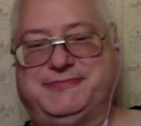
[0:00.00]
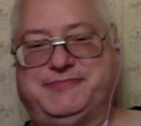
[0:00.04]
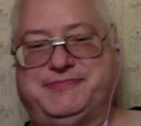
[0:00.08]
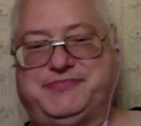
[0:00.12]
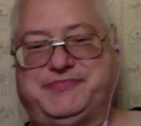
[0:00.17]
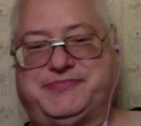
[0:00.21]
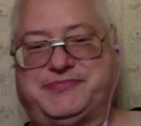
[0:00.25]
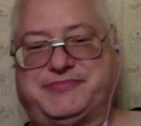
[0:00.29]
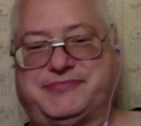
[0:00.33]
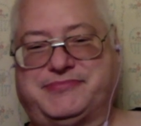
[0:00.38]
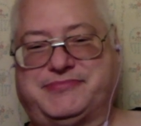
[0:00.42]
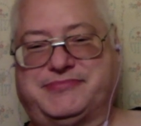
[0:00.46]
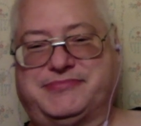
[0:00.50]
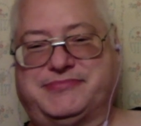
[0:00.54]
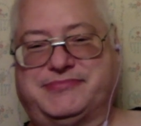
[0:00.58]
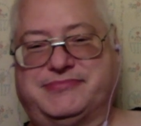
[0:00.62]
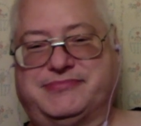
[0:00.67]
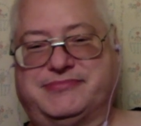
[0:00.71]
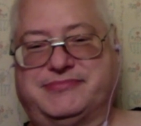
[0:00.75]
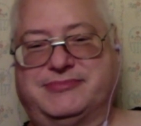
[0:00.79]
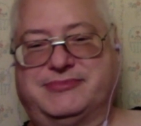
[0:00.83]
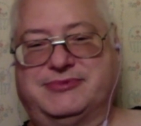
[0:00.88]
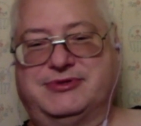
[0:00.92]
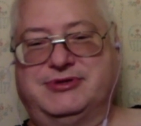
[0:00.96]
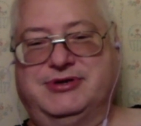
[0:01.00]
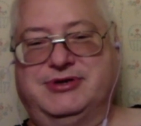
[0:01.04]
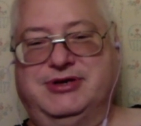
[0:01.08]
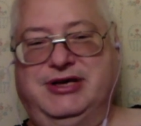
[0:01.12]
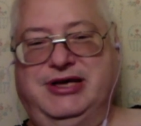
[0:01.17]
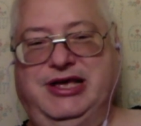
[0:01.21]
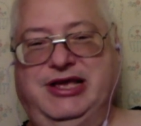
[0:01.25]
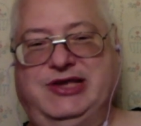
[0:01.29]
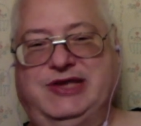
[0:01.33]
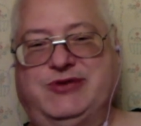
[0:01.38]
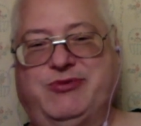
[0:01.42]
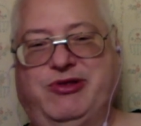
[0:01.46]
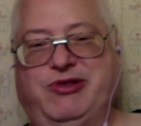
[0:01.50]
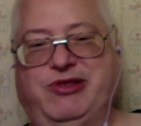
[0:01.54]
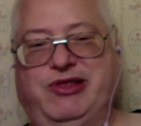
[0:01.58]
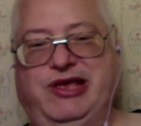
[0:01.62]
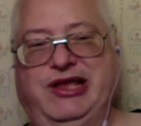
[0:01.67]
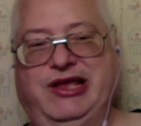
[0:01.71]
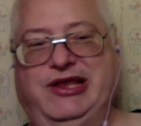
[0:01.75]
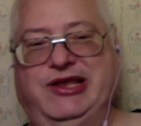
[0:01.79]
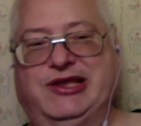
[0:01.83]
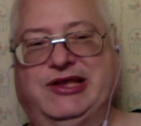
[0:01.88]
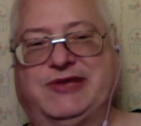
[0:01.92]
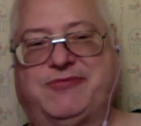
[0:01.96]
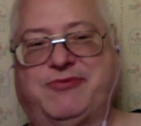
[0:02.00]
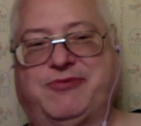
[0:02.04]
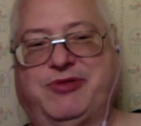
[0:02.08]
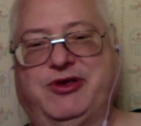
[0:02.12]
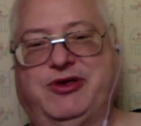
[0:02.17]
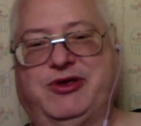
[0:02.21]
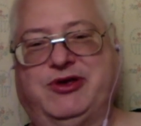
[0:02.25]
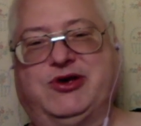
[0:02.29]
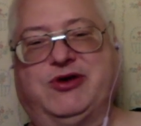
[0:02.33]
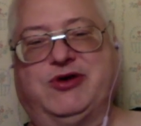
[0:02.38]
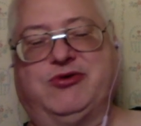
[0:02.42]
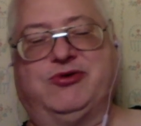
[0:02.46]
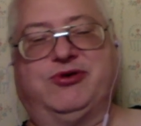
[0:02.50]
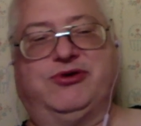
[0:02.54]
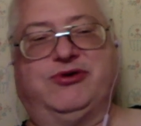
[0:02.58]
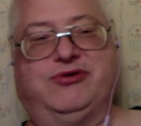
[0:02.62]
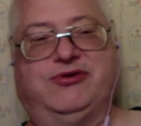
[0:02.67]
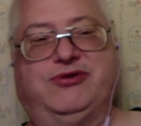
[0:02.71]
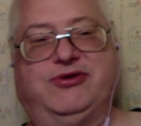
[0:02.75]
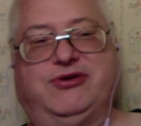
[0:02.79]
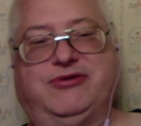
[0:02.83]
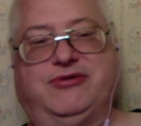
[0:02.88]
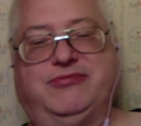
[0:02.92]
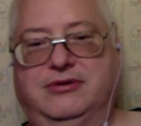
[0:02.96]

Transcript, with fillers: some sunny He's really day. in this for the show tunes.